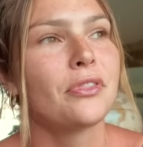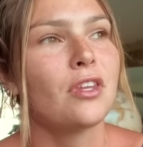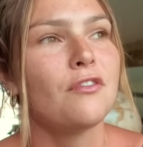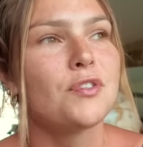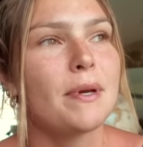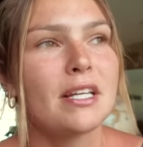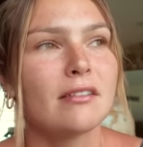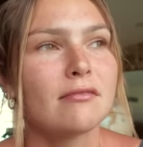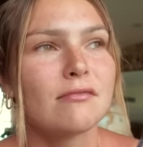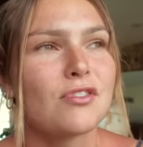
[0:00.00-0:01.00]
you've spent
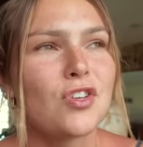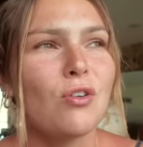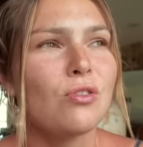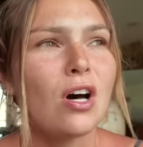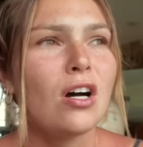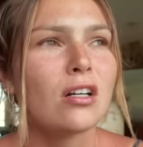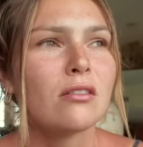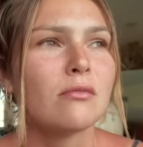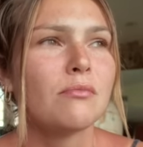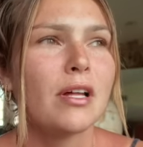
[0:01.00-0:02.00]
so
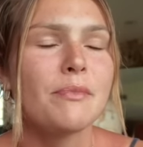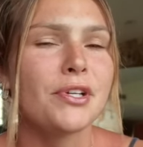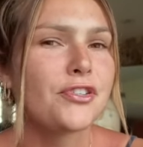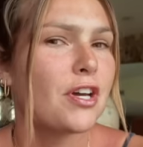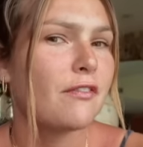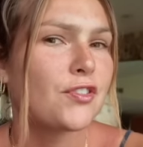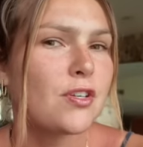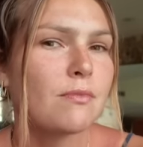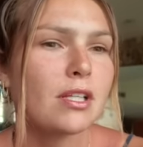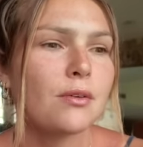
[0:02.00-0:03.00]
long blaming yourself for
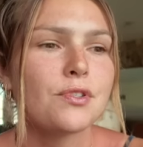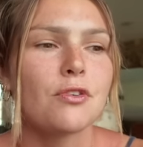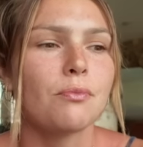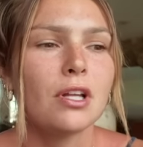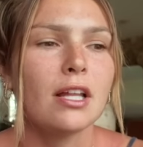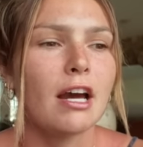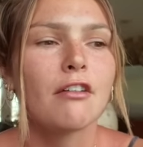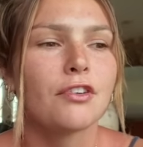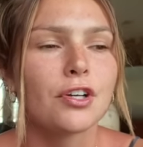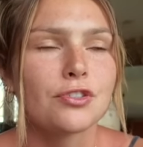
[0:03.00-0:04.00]
something that was completely out
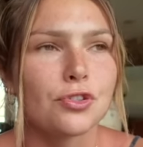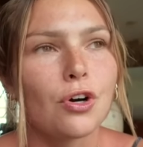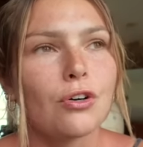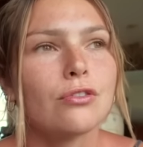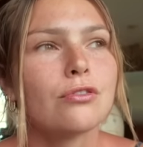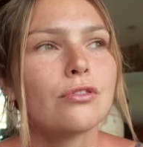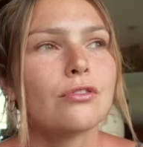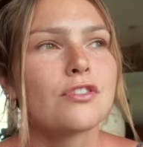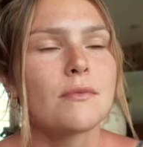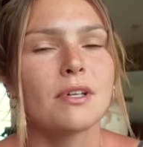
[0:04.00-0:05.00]
of your control,
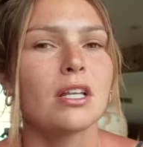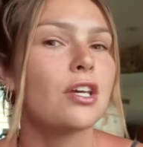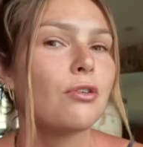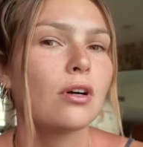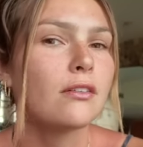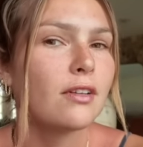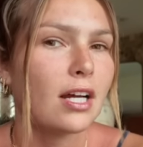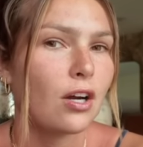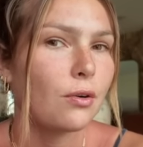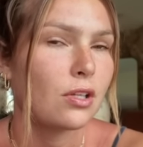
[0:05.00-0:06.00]
something that you could have
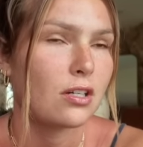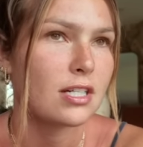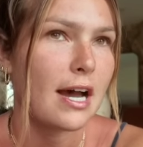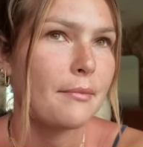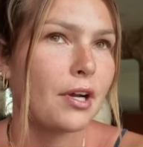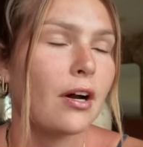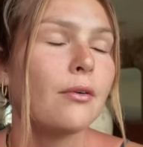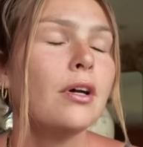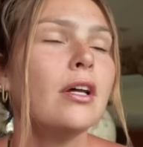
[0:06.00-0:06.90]
let go a long time ago.